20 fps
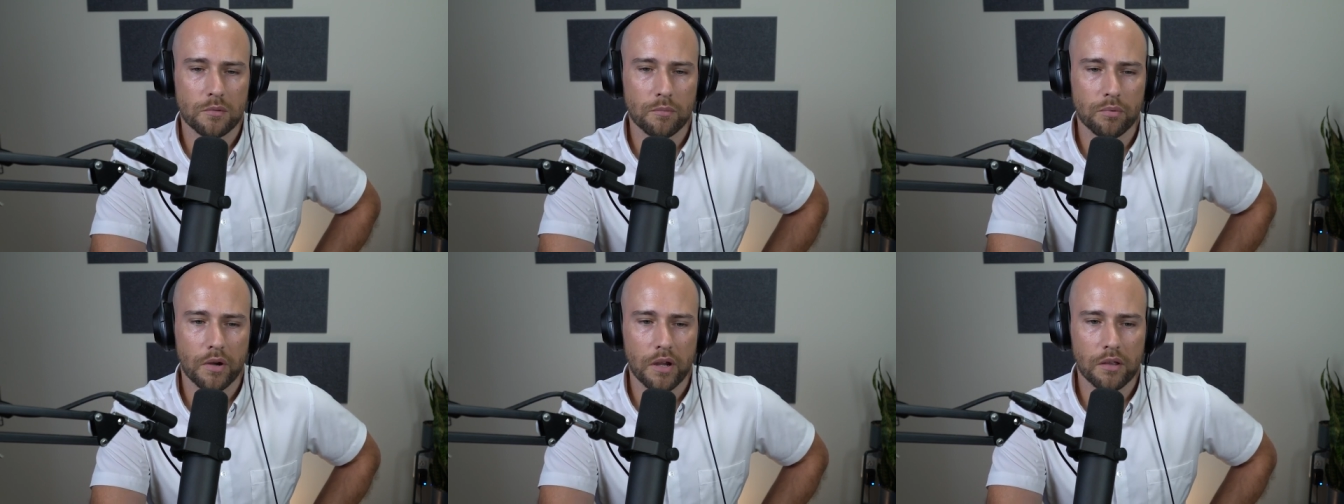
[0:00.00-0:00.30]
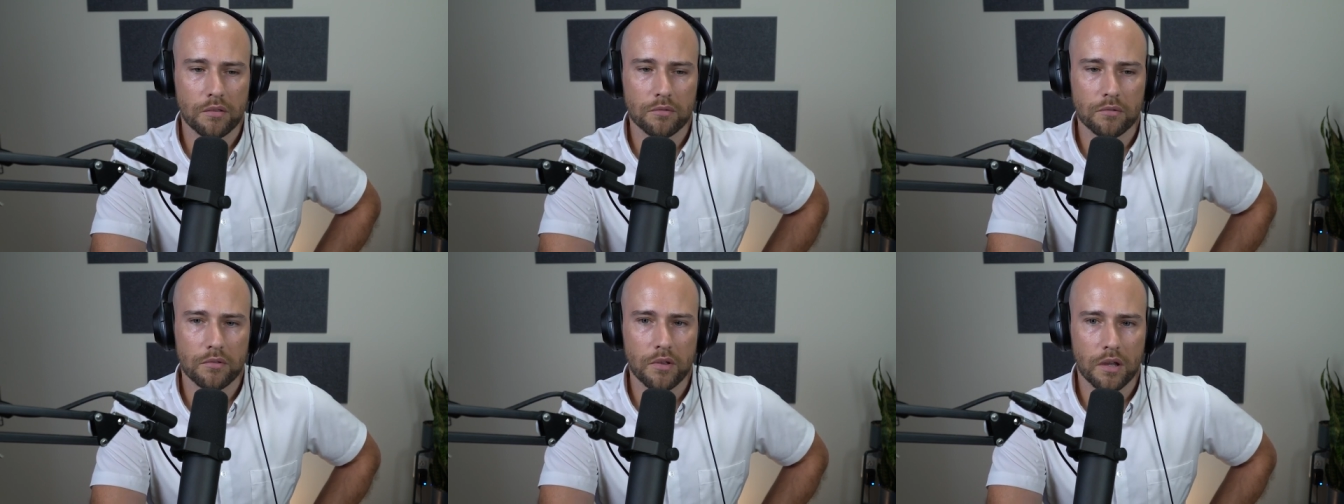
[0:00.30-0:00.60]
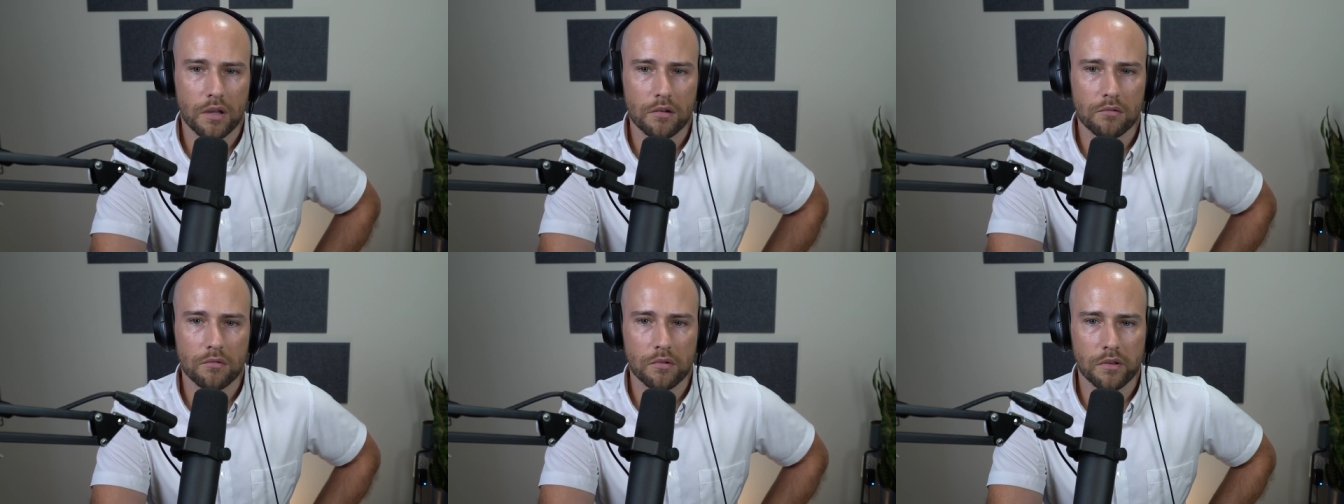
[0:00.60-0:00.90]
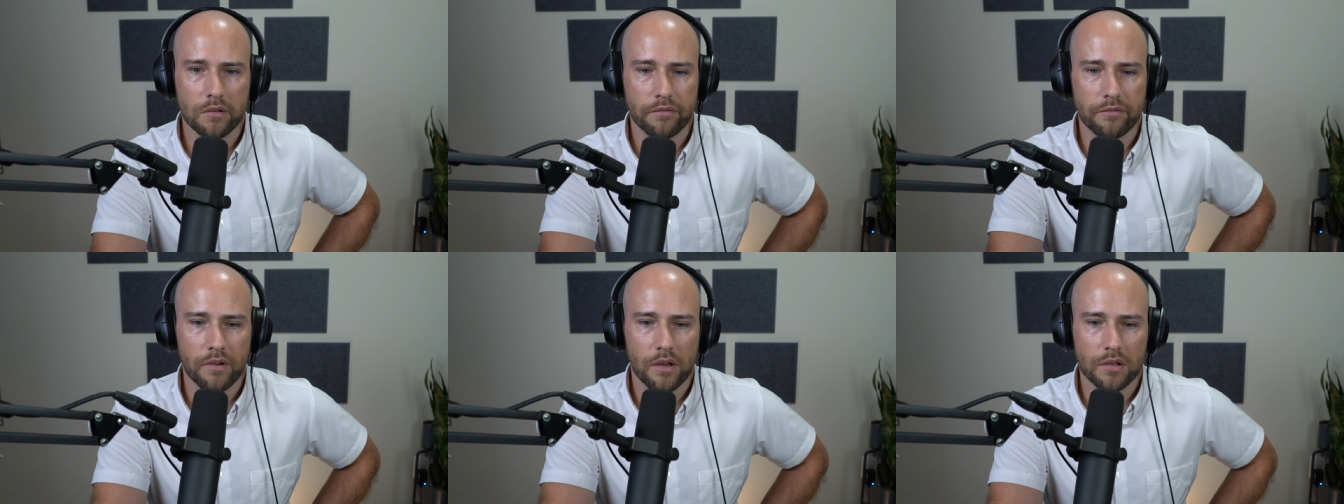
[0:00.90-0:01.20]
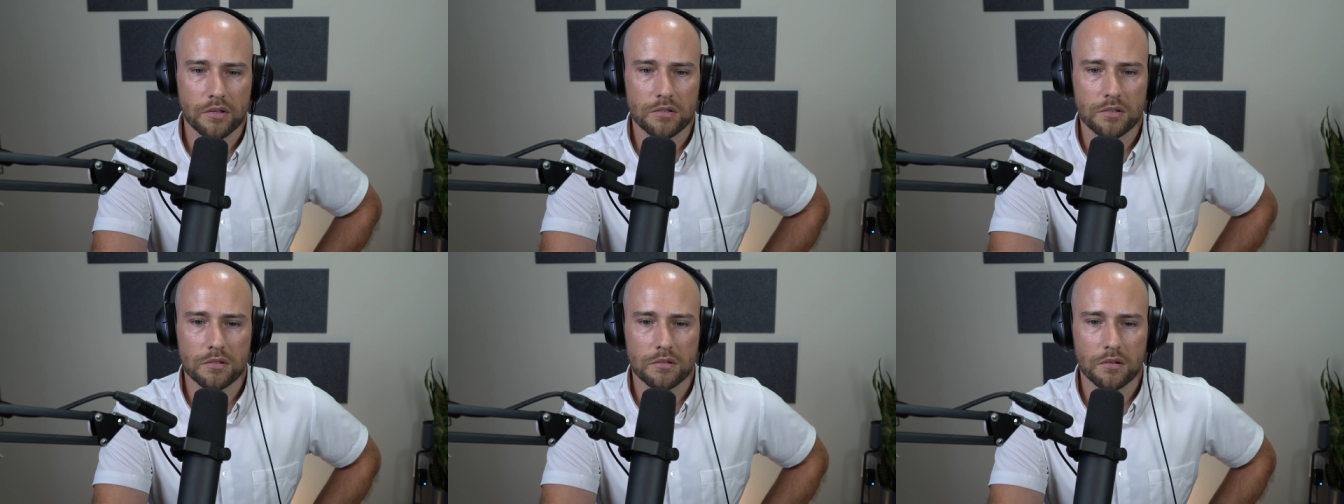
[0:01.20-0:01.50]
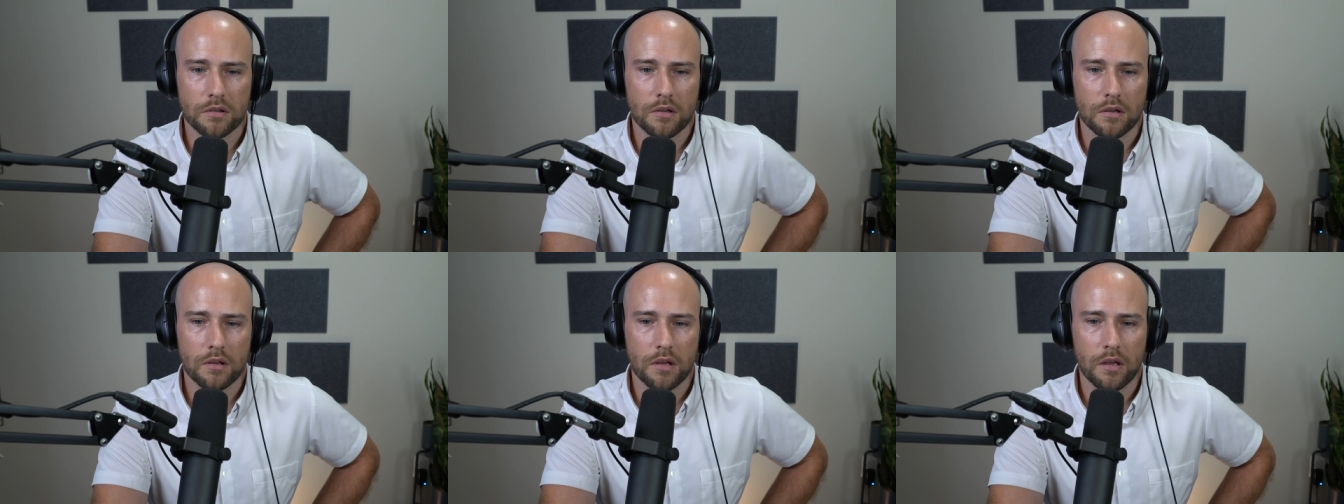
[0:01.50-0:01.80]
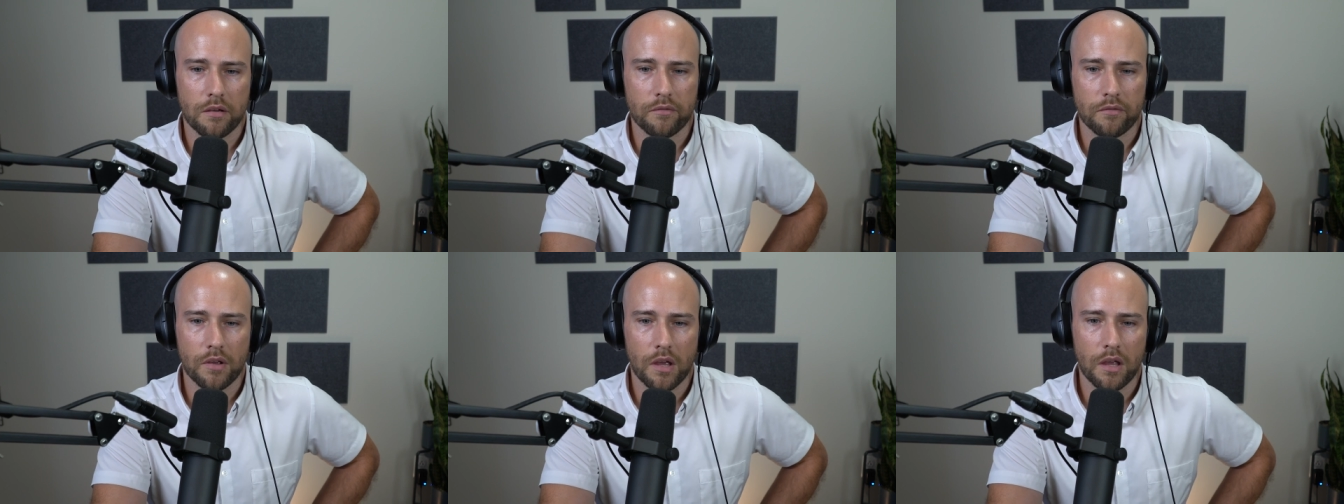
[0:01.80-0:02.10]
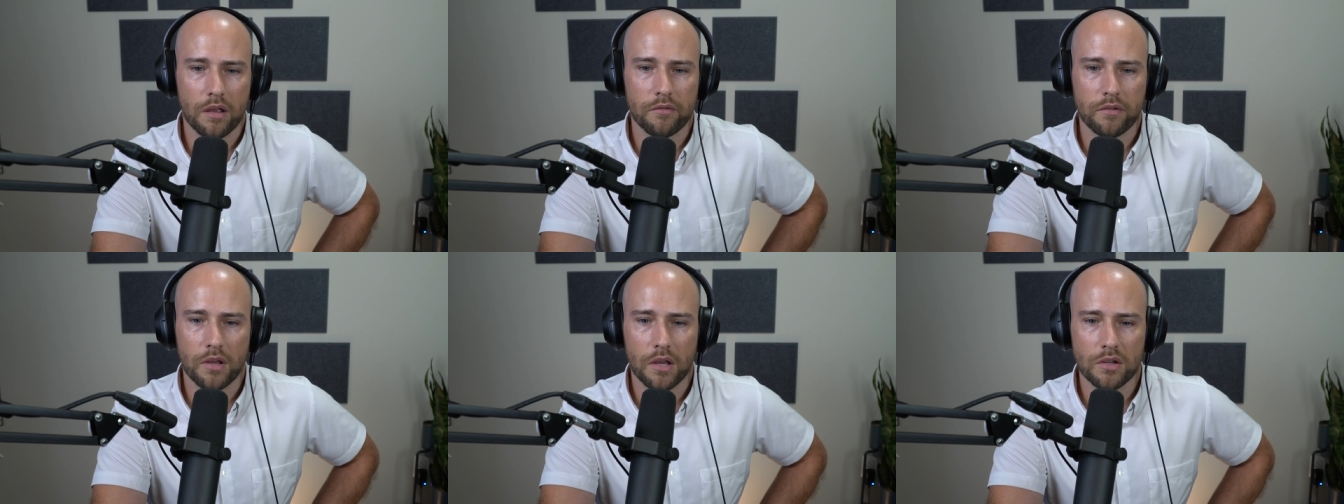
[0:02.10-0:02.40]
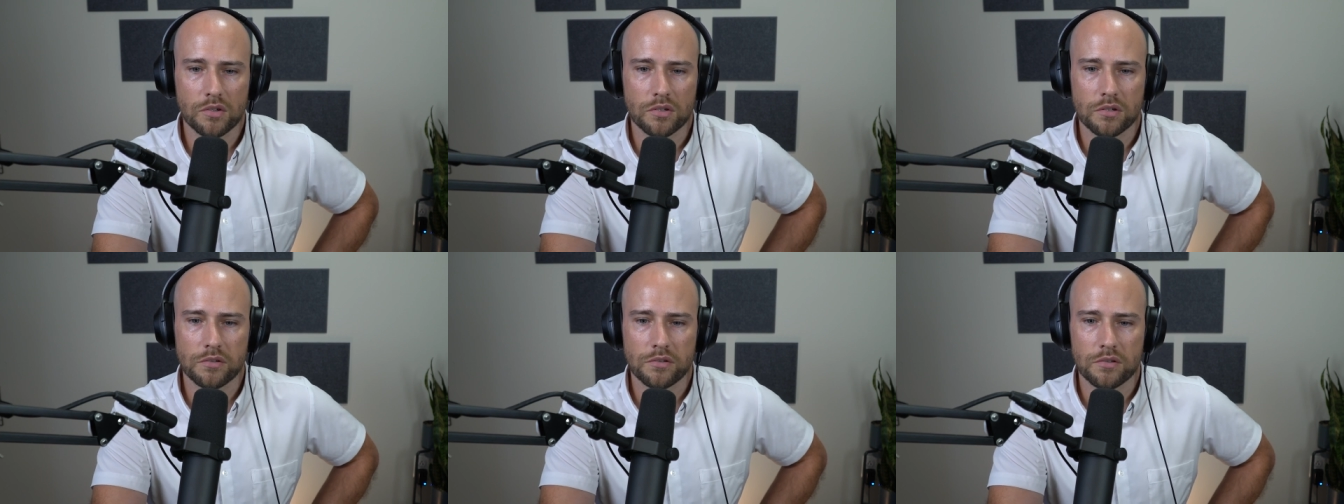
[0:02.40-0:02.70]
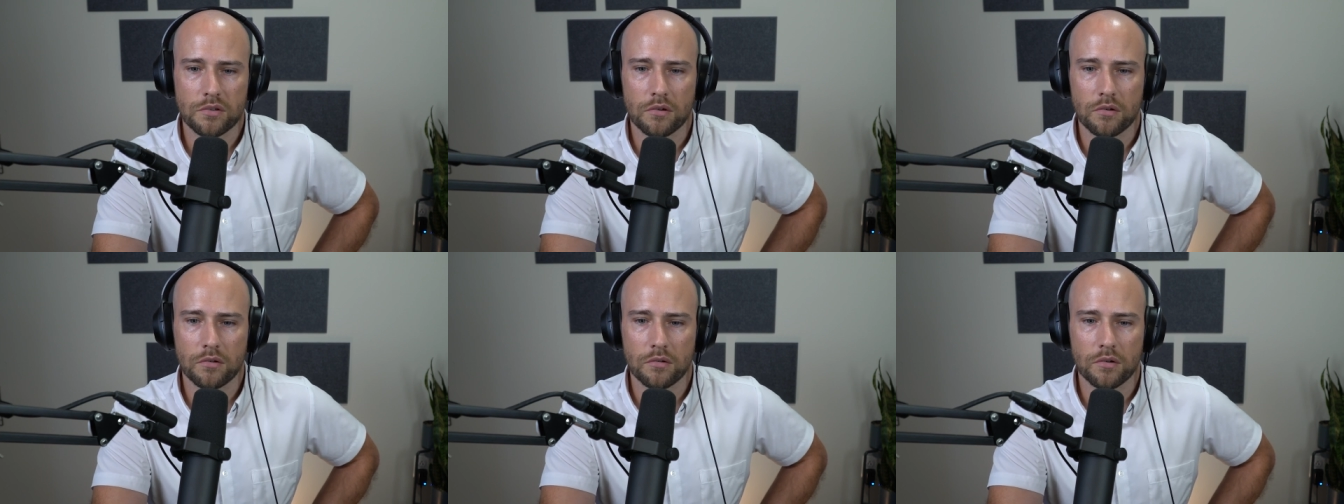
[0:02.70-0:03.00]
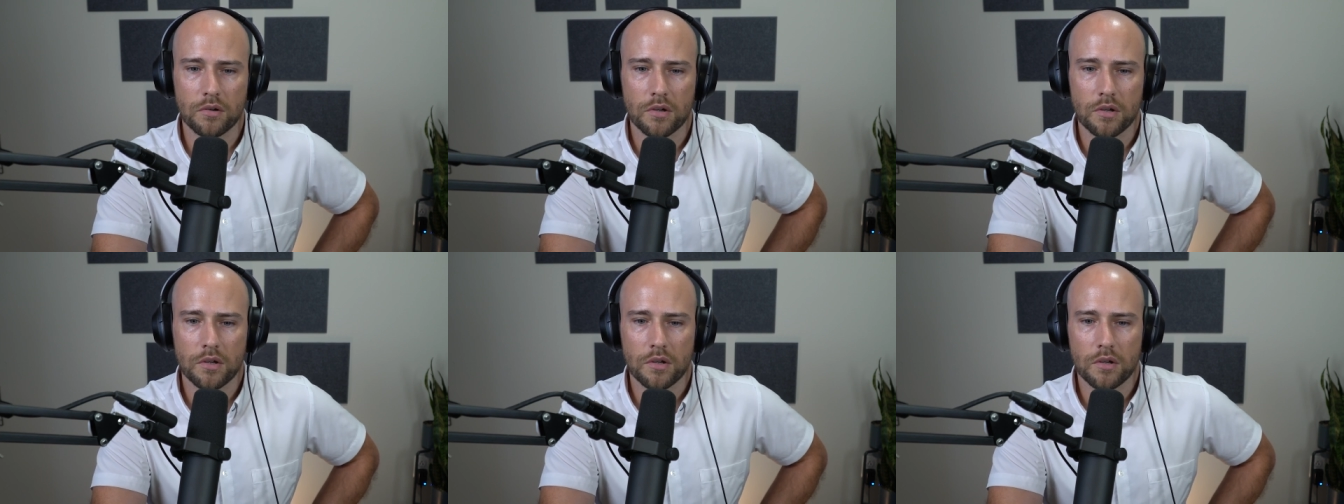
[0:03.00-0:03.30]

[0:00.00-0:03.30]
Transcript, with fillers: breakthrough that could really affect uh, av- aviation. So,